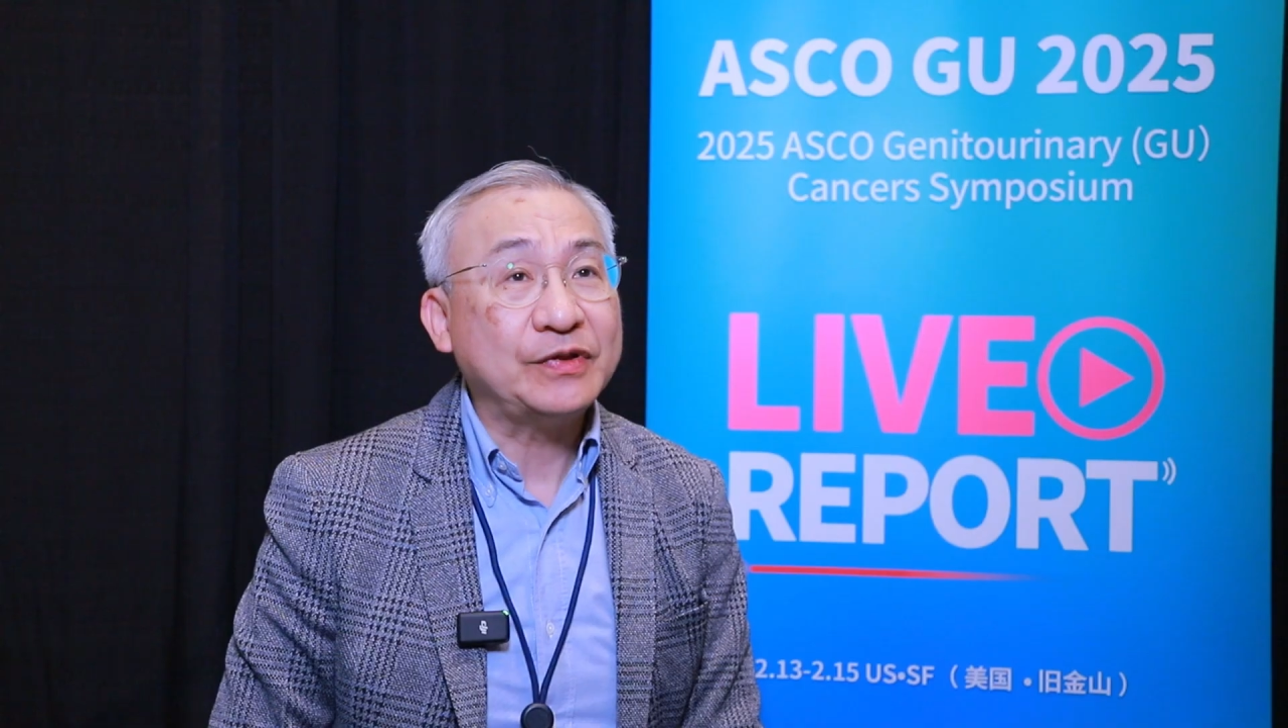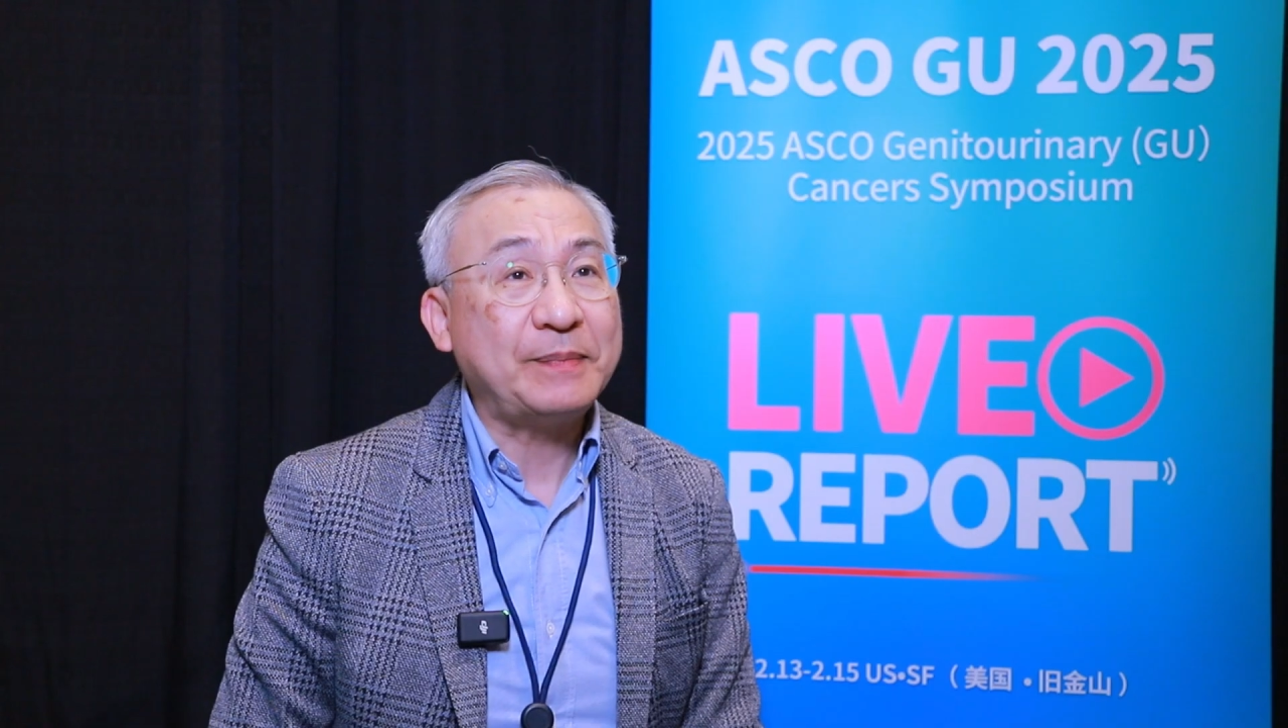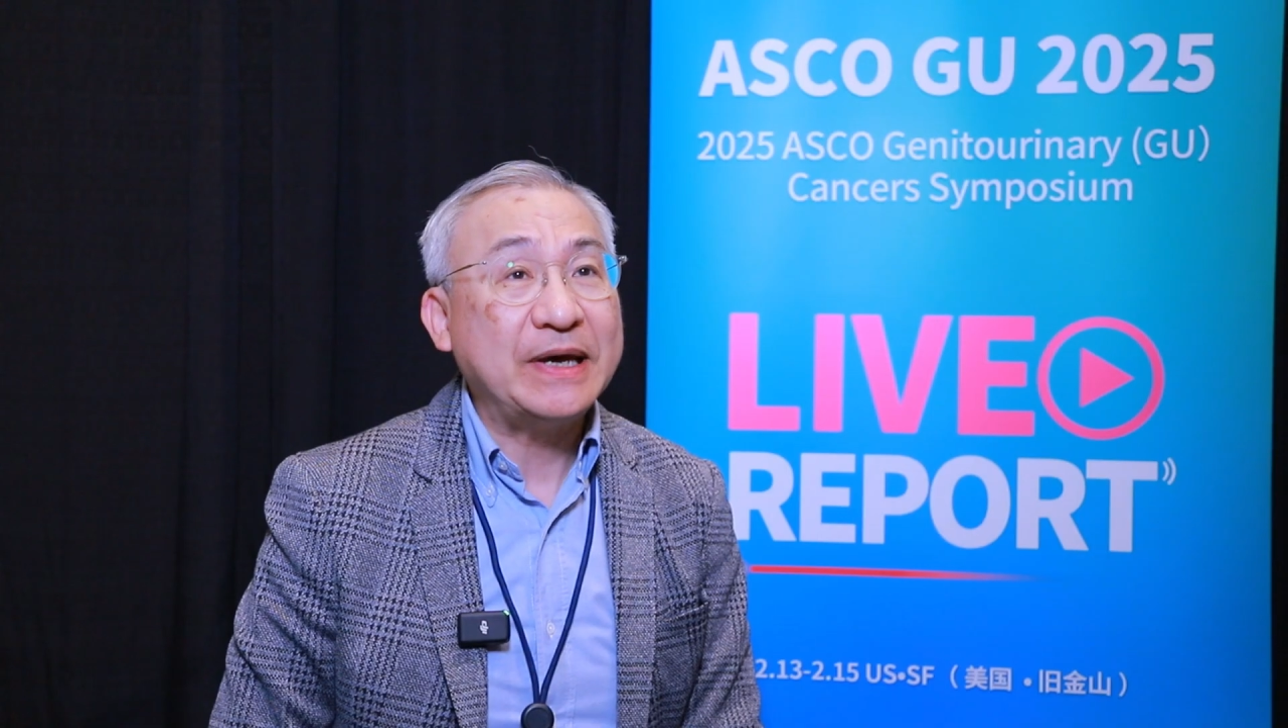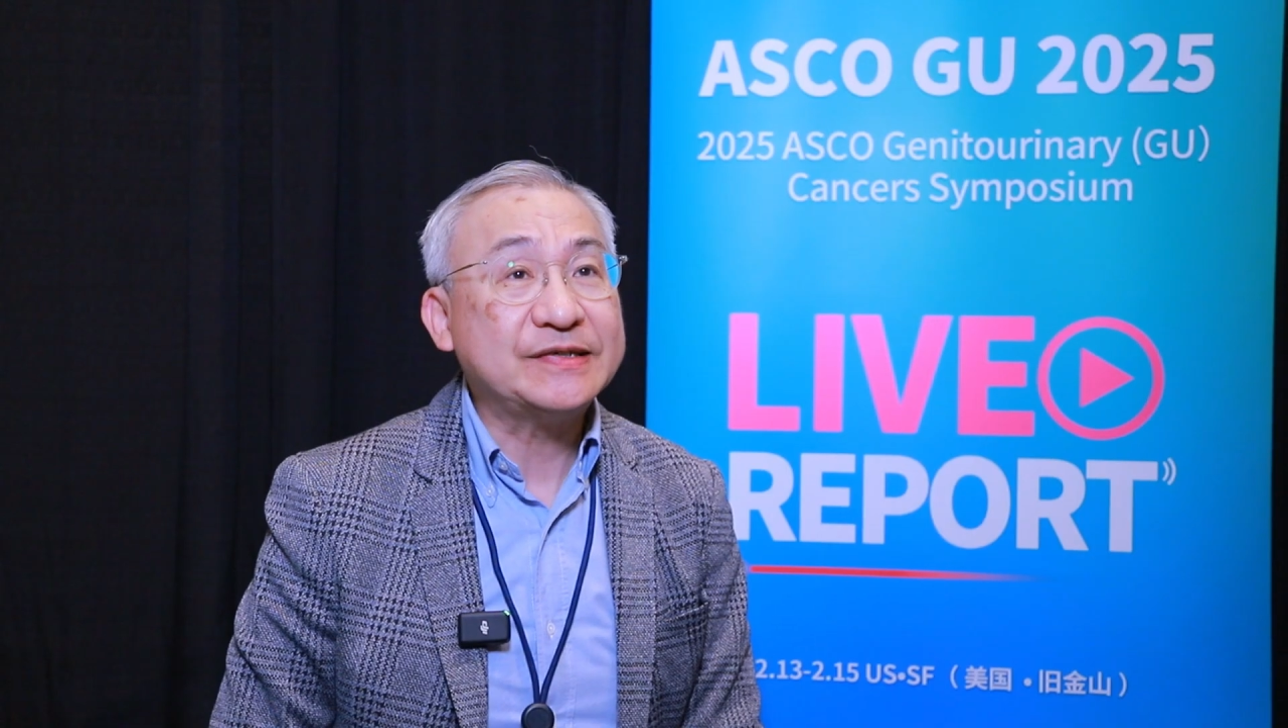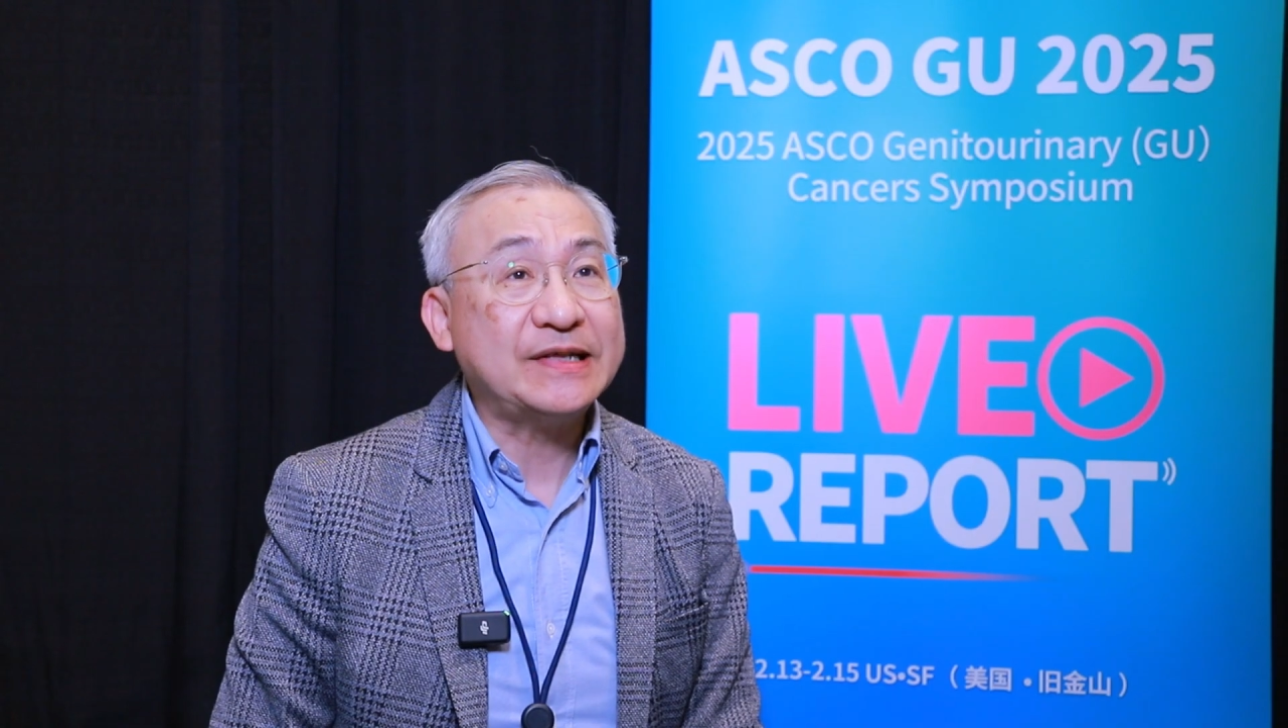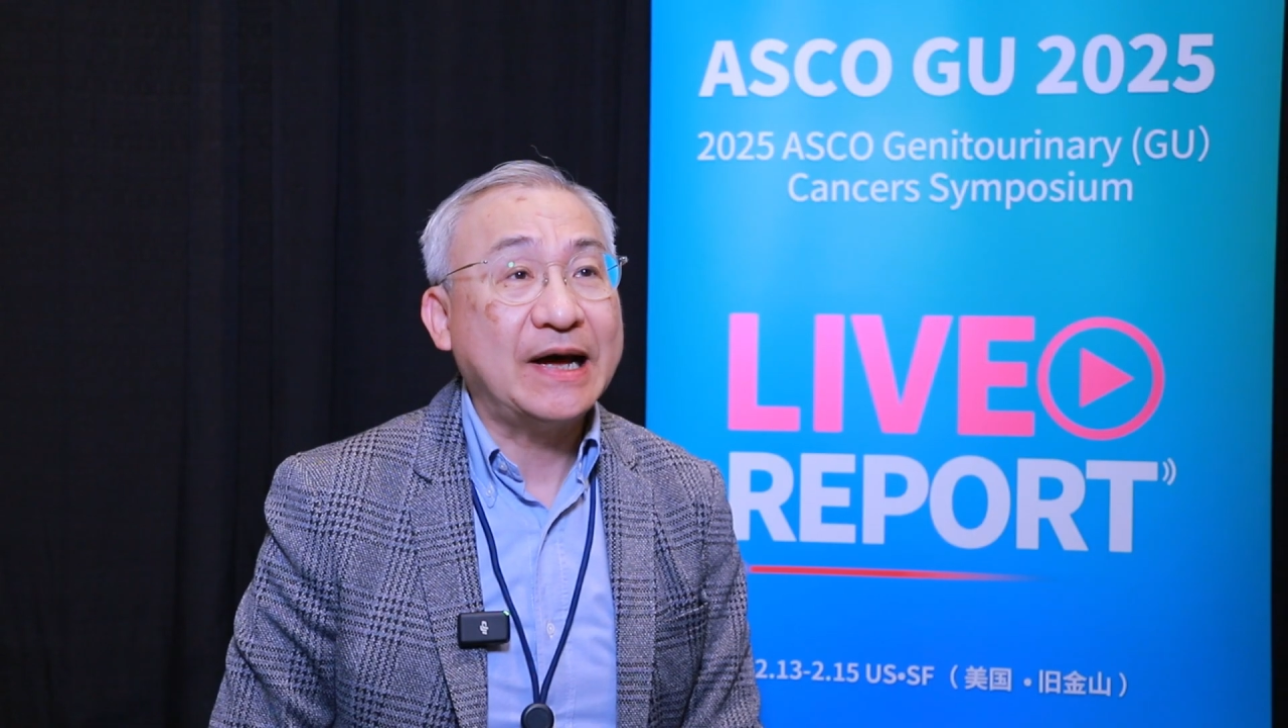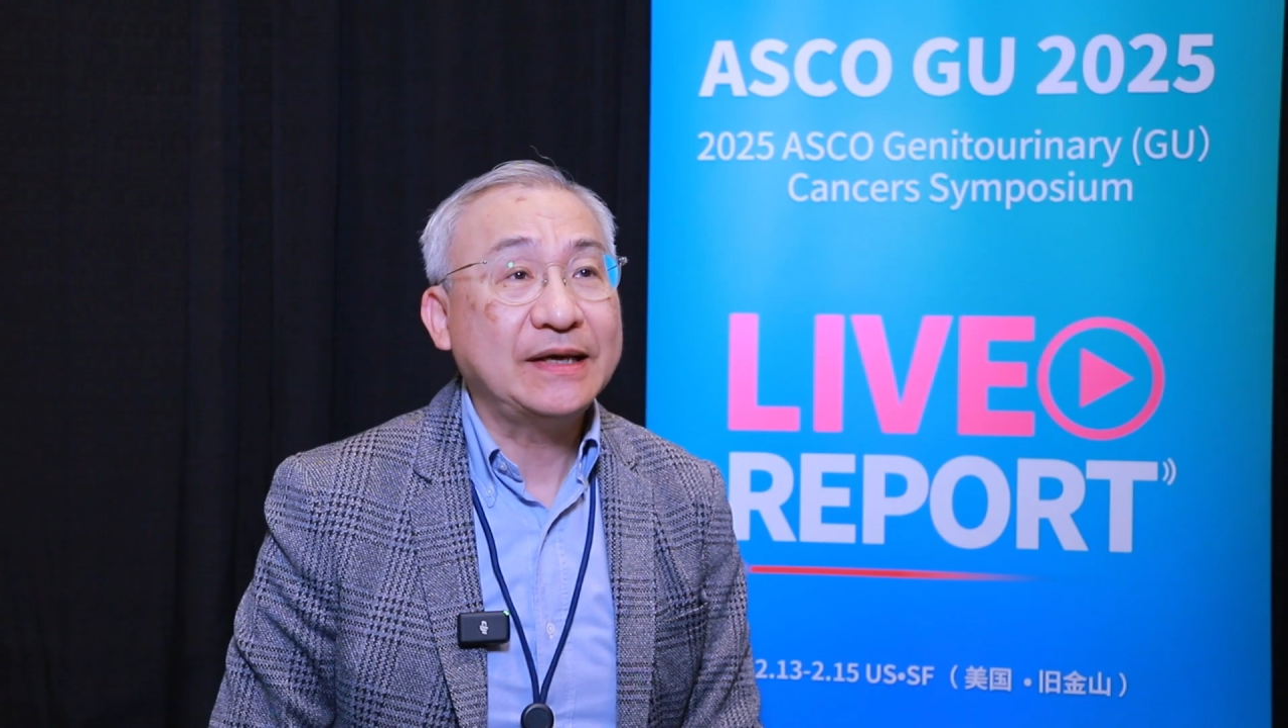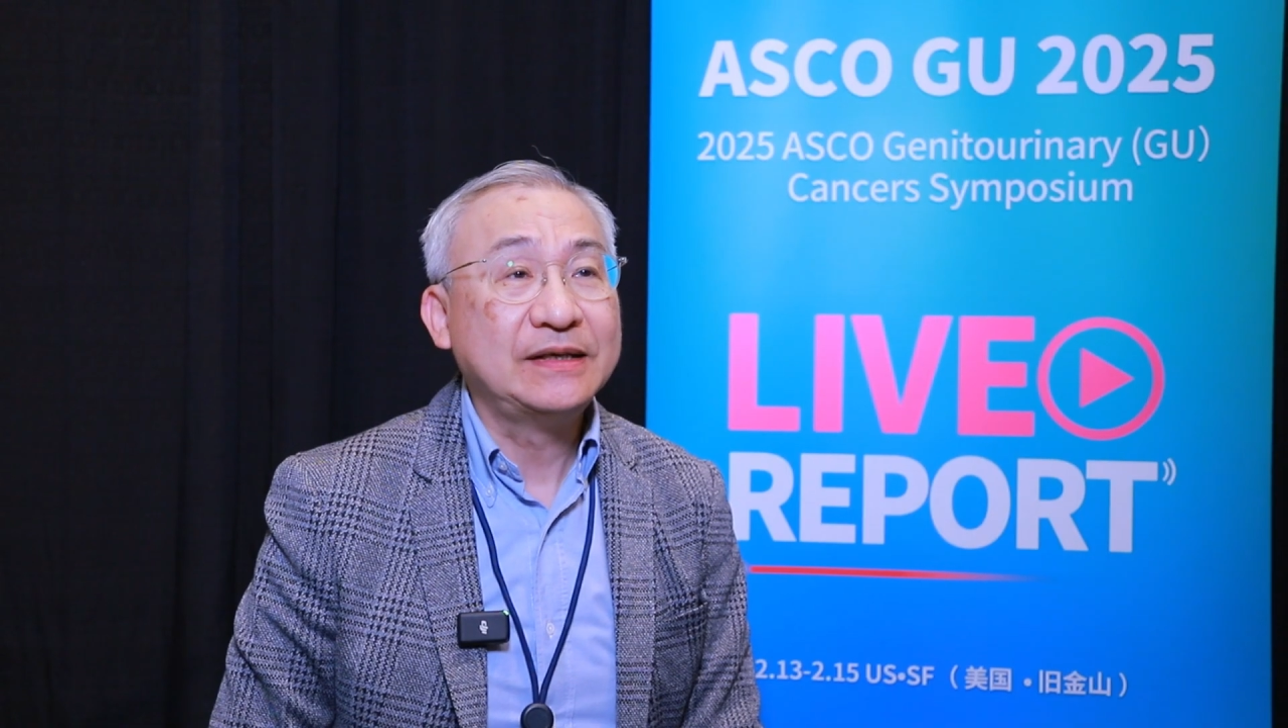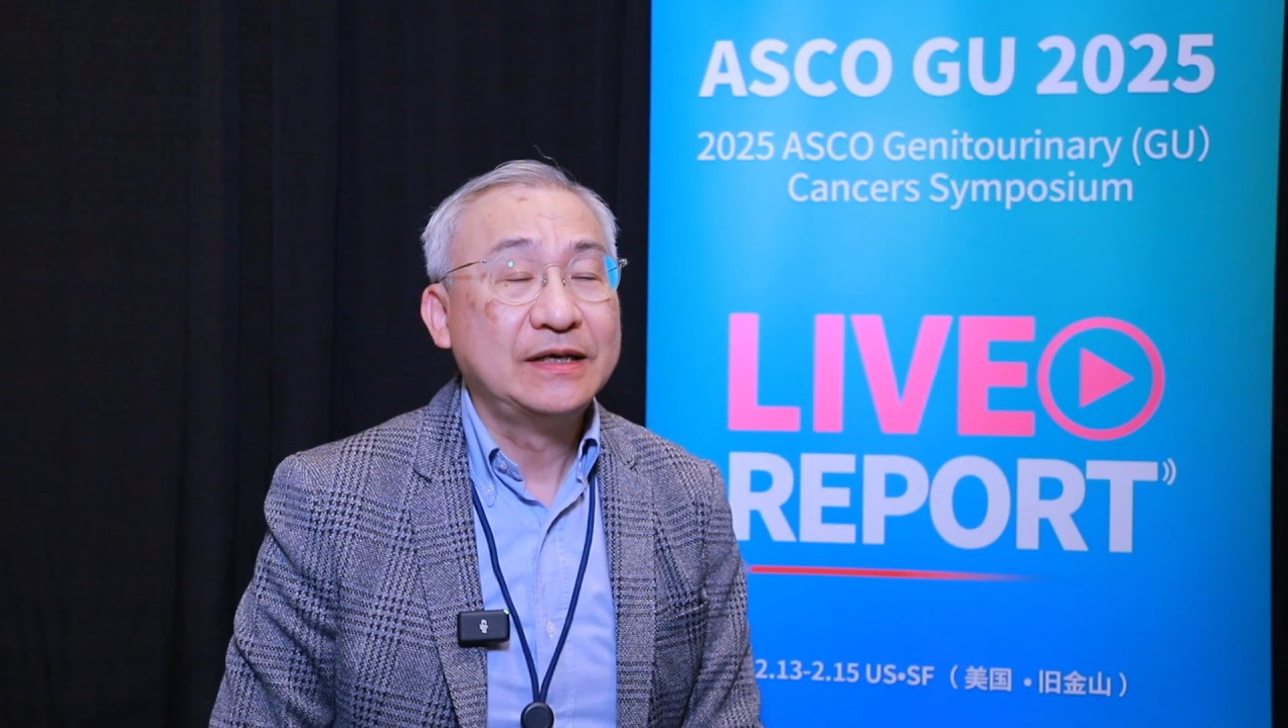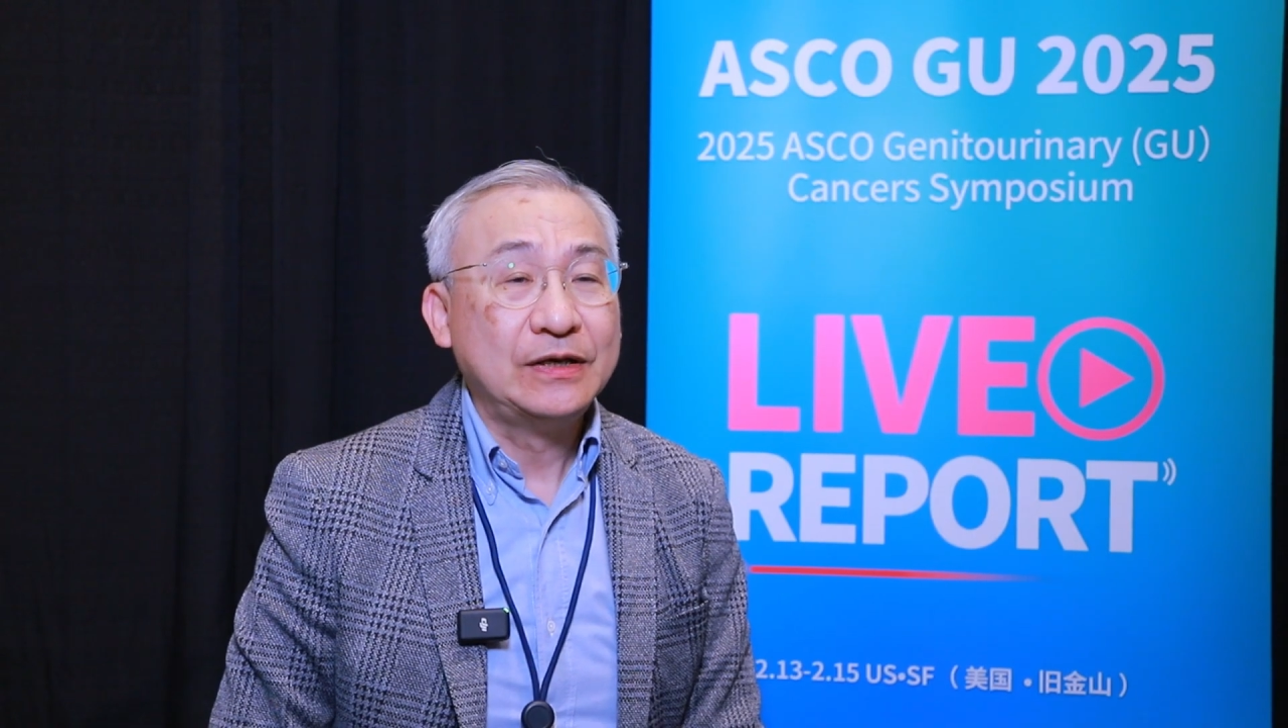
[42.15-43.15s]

the baseline